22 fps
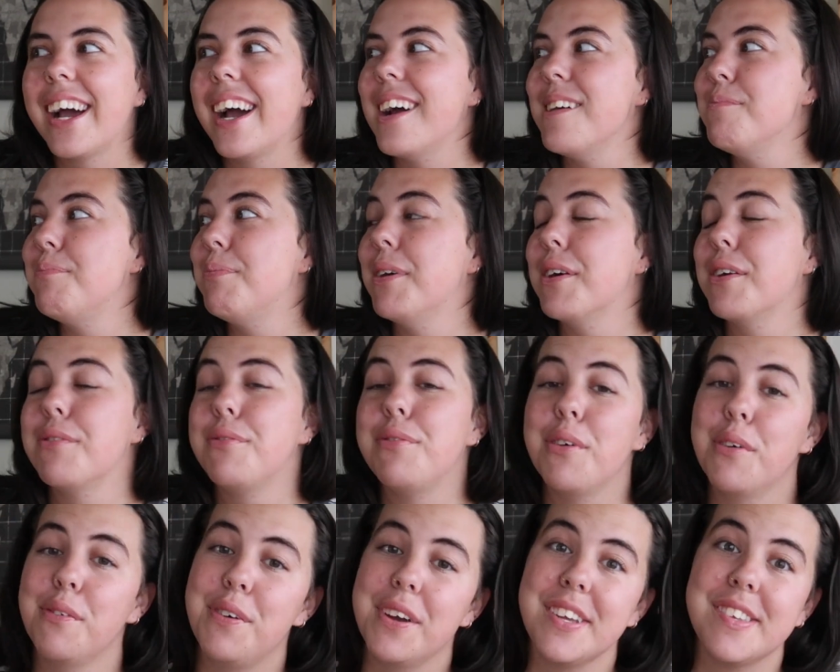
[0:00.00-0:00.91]
I put a
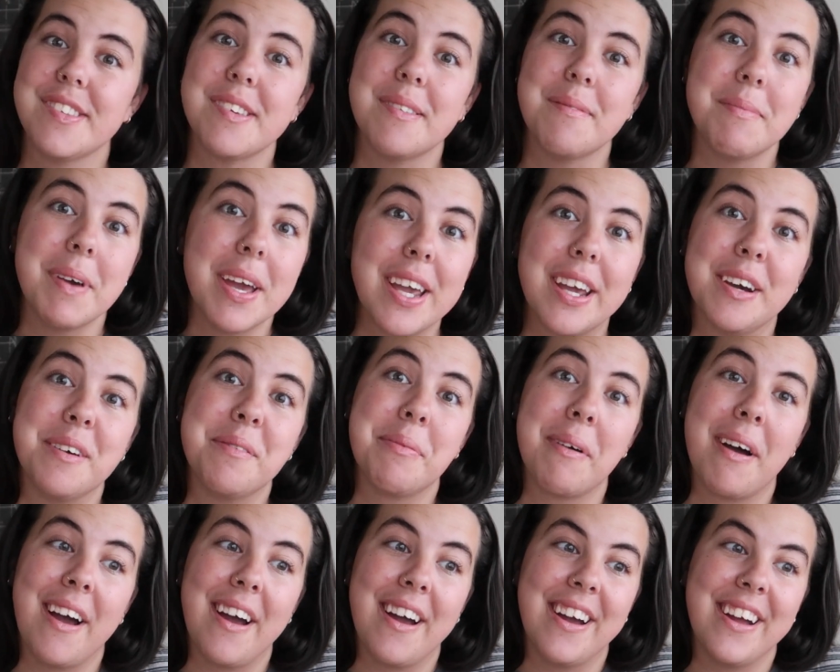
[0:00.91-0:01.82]
full face of makeup
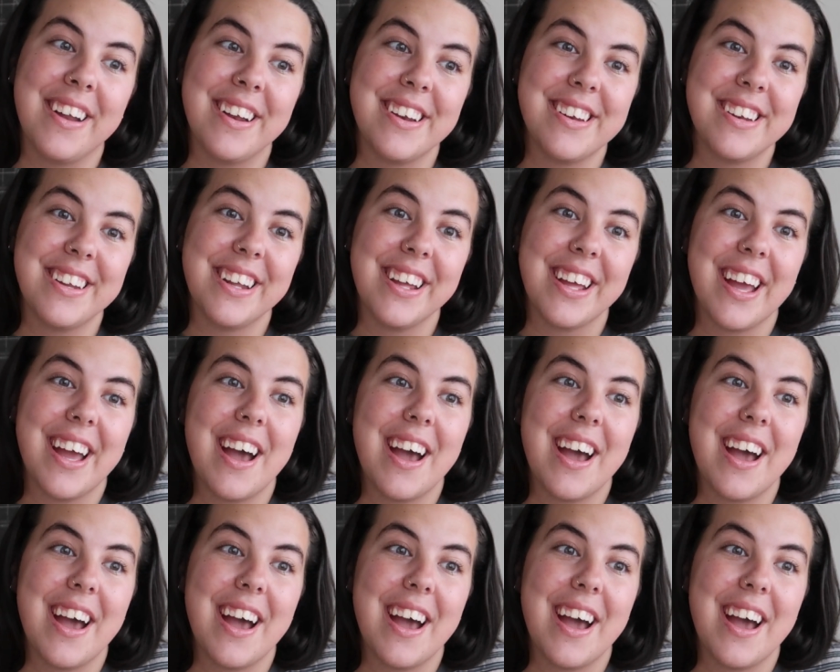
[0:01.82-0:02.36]
on.